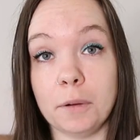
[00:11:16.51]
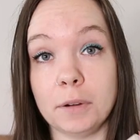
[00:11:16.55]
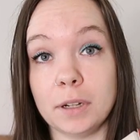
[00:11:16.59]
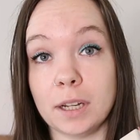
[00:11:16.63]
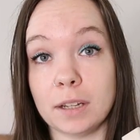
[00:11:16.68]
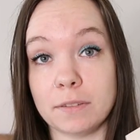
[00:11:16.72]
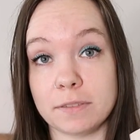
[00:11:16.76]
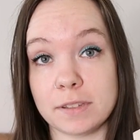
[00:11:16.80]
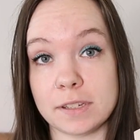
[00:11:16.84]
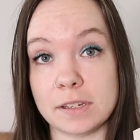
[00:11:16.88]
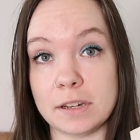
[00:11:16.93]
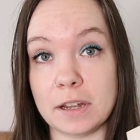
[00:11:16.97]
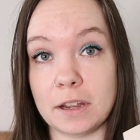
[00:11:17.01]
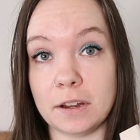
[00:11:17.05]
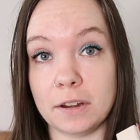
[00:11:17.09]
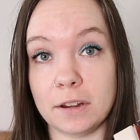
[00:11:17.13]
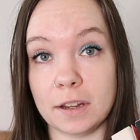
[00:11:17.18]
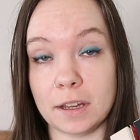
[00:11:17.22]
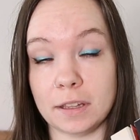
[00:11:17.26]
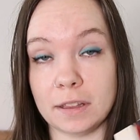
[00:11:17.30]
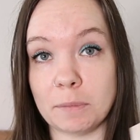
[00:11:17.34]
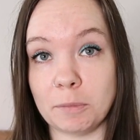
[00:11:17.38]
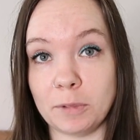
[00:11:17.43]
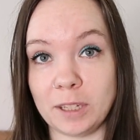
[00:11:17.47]
I would love to know,
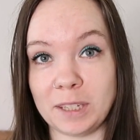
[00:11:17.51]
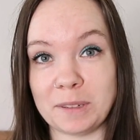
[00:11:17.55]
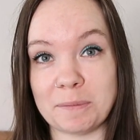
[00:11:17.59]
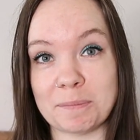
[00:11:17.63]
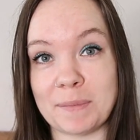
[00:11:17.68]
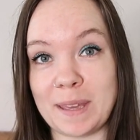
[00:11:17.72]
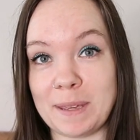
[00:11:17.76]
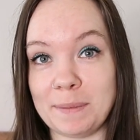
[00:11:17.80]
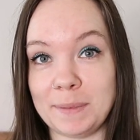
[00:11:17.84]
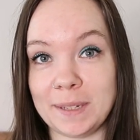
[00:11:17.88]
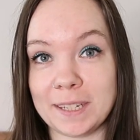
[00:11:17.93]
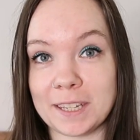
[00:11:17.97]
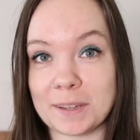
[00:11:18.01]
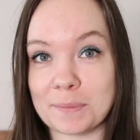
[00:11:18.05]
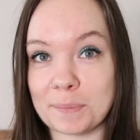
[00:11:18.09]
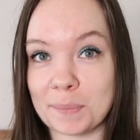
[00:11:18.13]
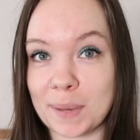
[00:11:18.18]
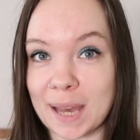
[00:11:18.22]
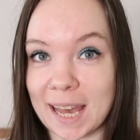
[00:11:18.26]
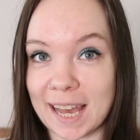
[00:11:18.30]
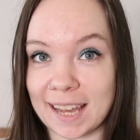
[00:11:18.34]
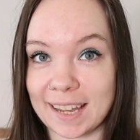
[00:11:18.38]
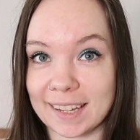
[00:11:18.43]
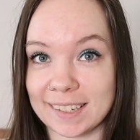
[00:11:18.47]
and then we can maybe
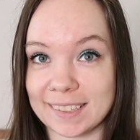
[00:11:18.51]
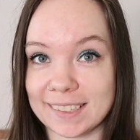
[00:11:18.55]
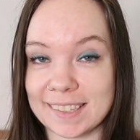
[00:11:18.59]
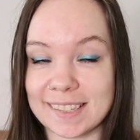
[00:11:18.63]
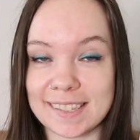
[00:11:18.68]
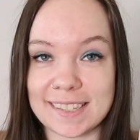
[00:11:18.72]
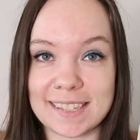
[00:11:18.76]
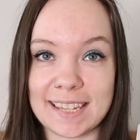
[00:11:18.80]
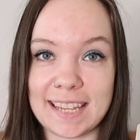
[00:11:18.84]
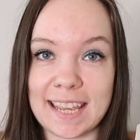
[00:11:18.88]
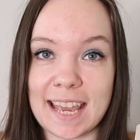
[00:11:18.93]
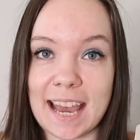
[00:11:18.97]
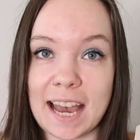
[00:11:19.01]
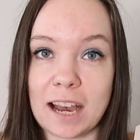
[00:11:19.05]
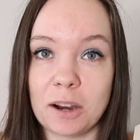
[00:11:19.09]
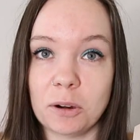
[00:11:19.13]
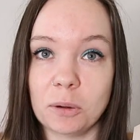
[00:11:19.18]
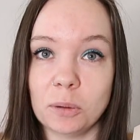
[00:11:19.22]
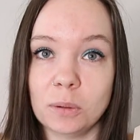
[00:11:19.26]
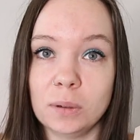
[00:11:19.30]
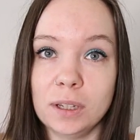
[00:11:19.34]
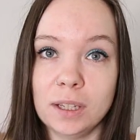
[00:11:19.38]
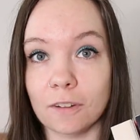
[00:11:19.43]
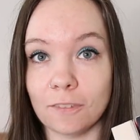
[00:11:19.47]
compare and see
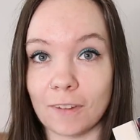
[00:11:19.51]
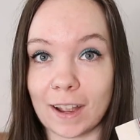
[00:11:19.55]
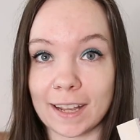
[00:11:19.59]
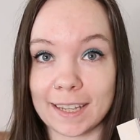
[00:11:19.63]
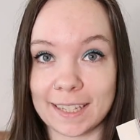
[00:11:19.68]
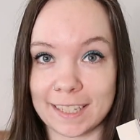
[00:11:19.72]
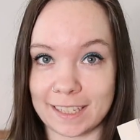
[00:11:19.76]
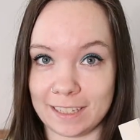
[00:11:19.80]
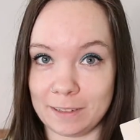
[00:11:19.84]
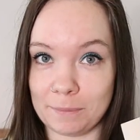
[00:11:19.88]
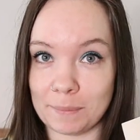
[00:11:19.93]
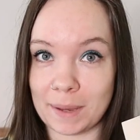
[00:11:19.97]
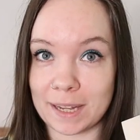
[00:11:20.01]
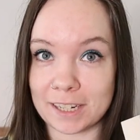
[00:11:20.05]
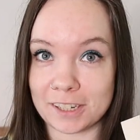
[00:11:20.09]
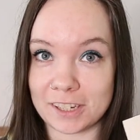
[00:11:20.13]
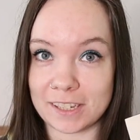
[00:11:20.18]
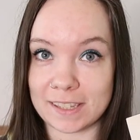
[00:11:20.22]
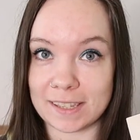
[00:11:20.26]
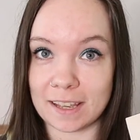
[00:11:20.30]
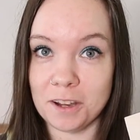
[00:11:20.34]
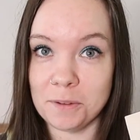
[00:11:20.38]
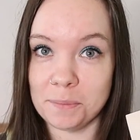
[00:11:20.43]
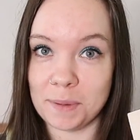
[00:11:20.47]
how our ranking
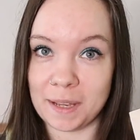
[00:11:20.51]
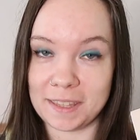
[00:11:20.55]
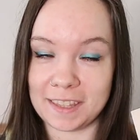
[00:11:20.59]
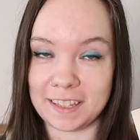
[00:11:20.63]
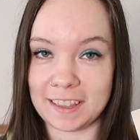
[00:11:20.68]
matches up.